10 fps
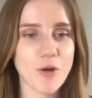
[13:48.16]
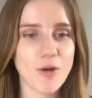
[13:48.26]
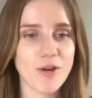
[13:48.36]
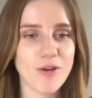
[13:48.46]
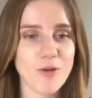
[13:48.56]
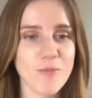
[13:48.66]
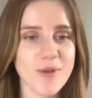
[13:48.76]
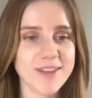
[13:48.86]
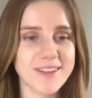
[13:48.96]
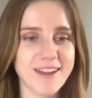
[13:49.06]
Oh
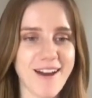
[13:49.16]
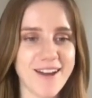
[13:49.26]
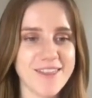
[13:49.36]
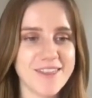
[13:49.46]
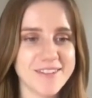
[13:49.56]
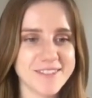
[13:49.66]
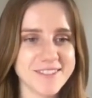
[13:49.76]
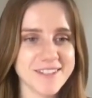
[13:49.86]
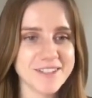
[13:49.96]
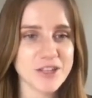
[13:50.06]
my god, this
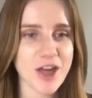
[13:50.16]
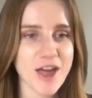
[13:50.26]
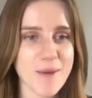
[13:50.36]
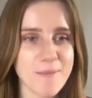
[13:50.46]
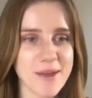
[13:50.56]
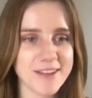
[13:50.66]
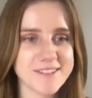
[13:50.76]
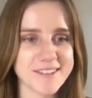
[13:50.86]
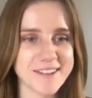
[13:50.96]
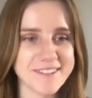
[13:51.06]
is
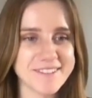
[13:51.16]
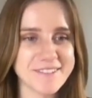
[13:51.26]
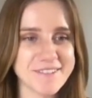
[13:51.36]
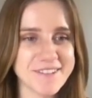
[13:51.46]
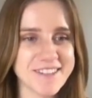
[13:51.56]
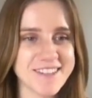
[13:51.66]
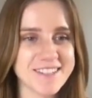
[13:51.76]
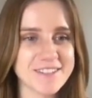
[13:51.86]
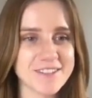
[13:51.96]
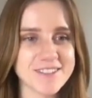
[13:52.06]
amazing. So look at
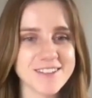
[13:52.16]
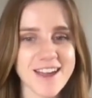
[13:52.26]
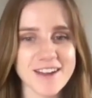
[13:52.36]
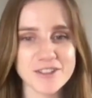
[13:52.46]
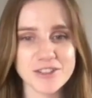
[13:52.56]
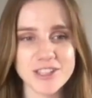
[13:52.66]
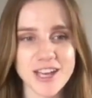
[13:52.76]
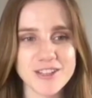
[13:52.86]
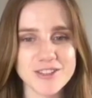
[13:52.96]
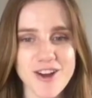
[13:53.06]
this. This is actually
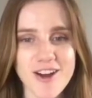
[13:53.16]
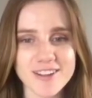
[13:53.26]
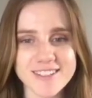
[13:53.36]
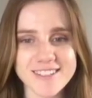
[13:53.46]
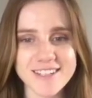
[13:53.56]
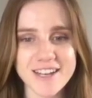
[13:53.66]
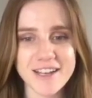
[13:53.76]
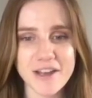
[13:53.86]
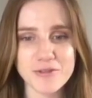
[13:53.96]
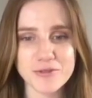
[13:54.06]
a dog
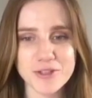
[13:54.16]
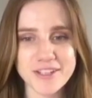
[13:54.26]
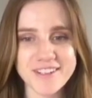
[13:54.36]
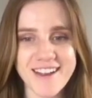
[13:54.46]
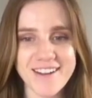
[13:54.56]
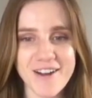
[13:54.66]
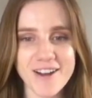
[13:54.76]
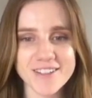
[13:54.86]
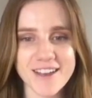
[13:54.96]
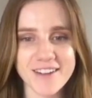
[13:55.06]
sitting and drinking a
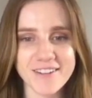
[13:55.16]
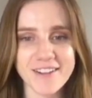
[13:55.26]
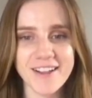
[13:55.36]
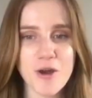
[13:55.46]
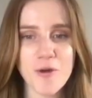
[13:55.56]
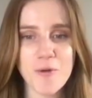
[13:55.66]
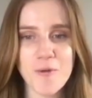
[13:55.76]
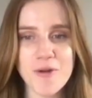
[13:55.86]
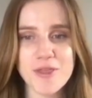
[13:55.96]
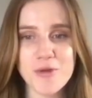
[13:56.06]
cocktail.
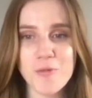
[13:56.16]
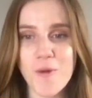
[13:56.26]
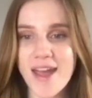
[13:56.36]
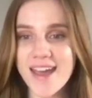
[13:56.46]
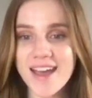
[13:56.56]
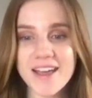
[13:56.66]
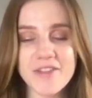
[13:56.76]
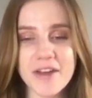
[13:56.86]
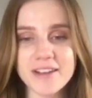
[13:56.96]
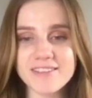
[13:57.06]
So the way
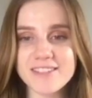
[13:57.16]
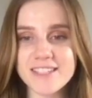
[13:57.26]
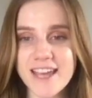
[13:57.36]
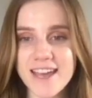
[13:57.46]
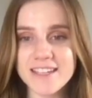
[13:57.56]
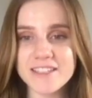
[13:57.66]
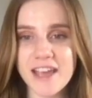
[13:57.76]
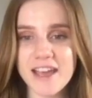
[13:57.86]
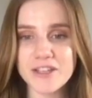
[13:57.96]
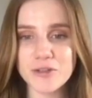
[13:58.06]
that it takes
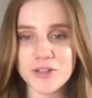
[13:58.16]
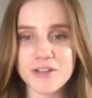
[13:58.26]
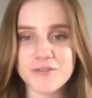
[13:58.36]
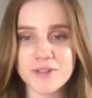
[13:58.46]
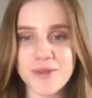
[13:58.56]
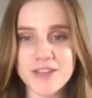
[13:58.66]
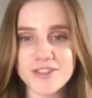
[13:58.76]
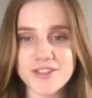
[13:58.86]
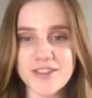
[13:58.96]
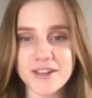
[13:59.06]
in your
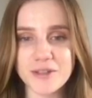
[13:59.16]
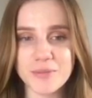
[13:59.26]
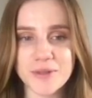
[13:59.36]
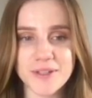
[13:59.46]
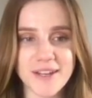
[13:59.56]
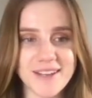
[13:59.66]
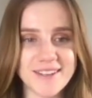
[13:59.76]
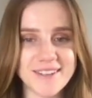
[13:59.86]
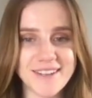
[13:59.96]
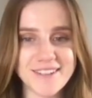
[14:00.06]
information that you put
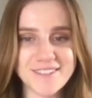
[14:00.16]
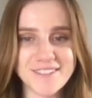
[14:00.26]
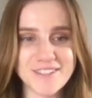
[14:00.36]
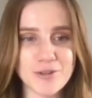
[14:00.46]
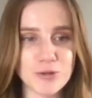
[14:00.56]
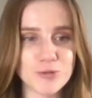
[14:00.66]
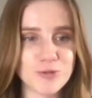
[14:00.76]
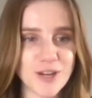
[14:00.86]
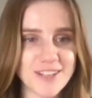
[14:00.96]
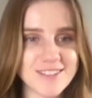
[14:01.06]
in is just
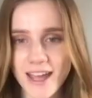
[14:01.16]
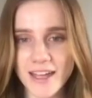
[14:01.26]
crazy.